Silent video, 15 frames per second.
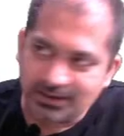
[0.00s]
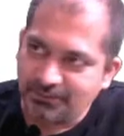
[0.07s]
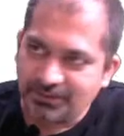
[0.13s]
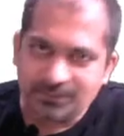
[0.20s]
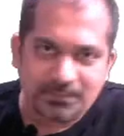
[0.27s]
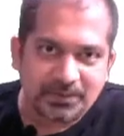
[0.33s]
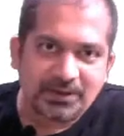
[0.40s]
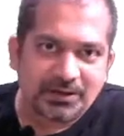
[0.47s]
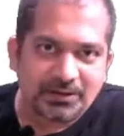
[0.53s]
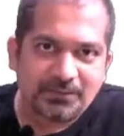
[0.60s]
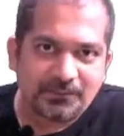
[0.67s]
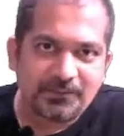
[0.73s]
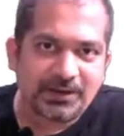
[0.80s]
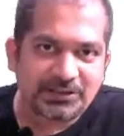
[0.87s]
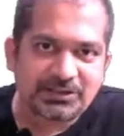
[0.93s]
every
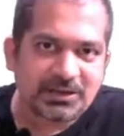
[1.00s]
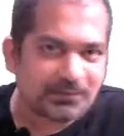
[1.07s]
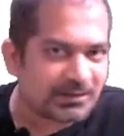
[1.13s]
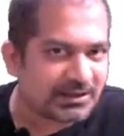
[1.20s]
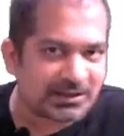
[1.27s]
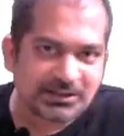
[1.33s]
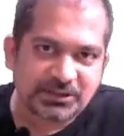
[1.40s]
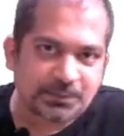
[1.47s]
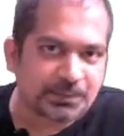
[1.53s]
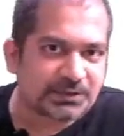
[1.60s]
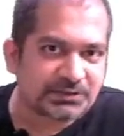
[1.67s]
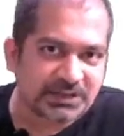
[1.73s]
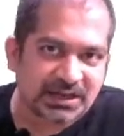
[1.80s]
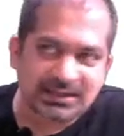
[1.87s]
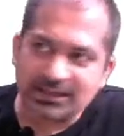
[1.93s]
village level there is a
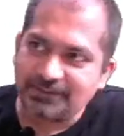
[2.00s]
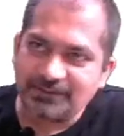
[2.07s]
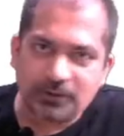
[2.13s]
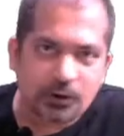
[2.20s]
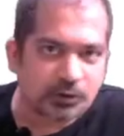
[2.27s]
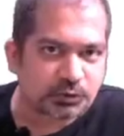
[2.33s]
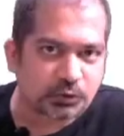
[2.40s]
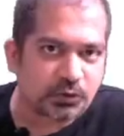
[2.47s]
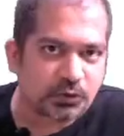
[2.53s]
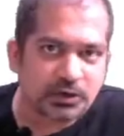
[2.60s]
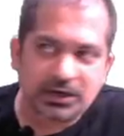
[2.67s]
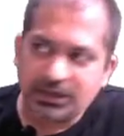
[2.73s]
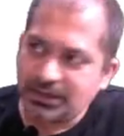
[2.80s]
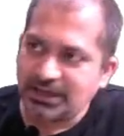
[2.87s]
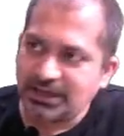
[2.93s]
panchayat. They will also
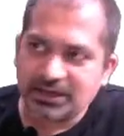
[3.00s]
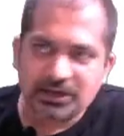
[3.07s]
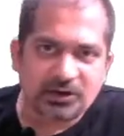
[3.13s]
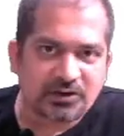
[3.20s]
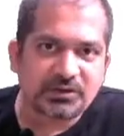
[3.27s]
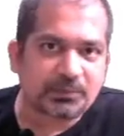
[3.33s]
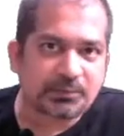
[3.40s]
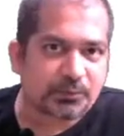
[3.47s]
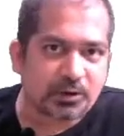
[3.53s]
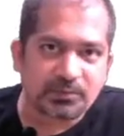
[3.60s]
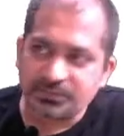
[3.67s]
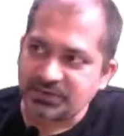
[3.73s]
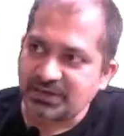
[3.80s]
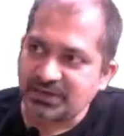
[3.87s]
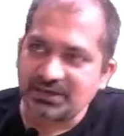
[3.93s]
take care of the
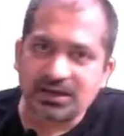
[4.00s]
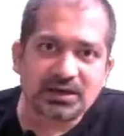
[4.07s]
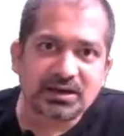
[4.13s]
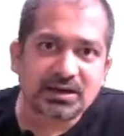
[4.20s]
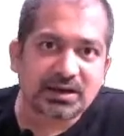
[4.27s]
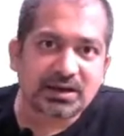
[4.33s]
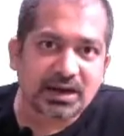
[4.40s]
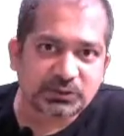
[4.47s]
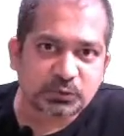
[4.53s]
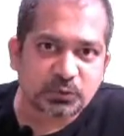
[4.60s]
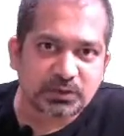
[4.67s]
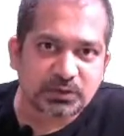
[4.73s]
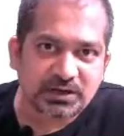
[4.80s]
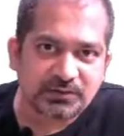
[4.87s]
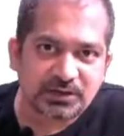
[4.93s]
problems at the
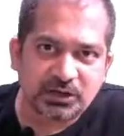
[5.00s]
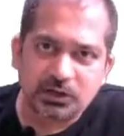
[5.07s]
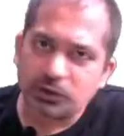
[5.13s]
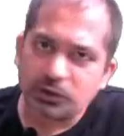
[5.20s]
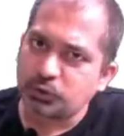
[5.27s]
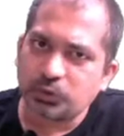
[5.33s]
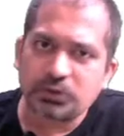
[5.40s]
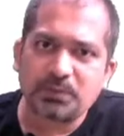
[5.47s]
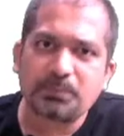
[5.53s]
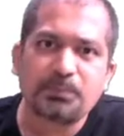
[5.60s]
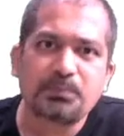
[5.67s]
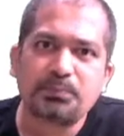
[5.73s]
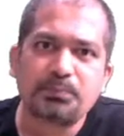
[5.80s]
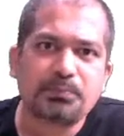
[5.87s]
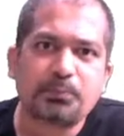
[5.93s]
grassroots level. So the
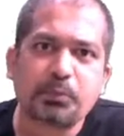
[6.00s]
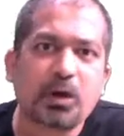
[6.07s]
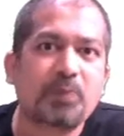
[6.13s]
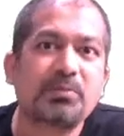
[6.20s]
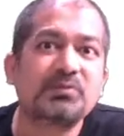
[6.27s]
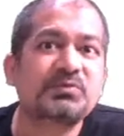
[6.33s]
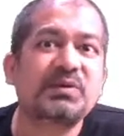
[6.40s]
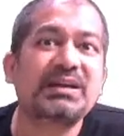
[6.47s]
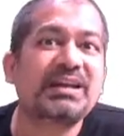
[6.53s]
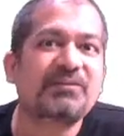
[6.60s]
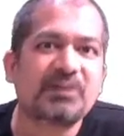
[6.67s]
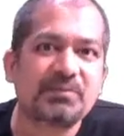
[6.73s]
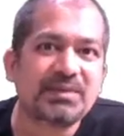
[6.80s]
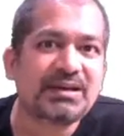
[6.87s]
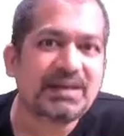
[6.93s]
problems will
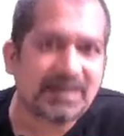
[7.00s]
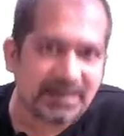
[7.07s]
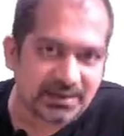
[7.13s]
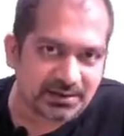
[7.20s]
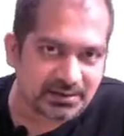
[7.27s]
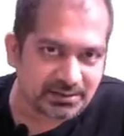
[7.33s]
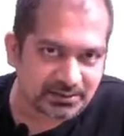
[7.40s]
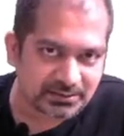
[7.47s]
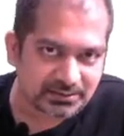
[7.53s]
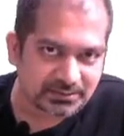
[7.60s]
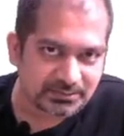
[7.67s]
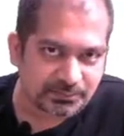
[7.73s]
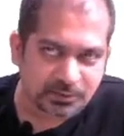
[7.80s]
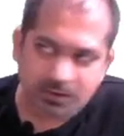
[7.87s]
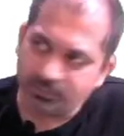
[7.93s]
never be hidden, dear.
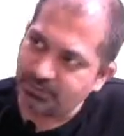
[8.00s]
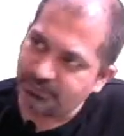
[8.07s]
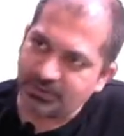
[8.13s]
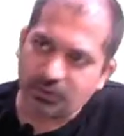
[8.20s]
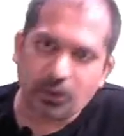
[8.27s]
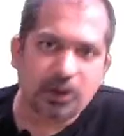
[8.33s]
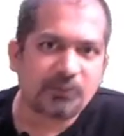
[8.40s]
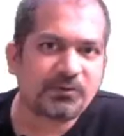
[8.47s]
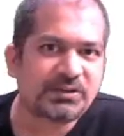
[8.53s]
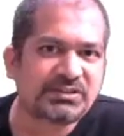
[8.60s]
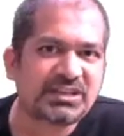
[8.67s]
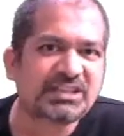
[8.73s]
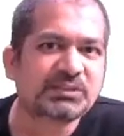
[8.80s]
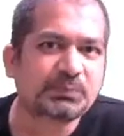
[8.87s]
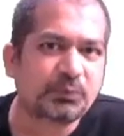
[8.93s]
Problem will always
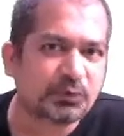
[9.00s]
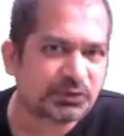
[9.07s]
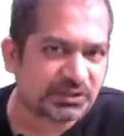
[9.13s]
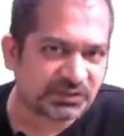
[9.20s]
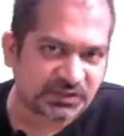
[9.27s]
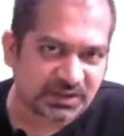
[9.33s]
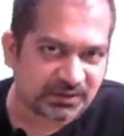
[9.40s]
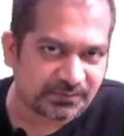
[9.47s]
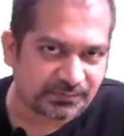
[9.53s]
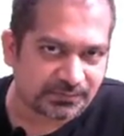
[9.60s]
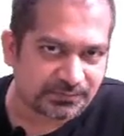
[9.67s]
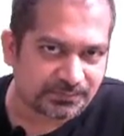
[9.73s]
expose itself.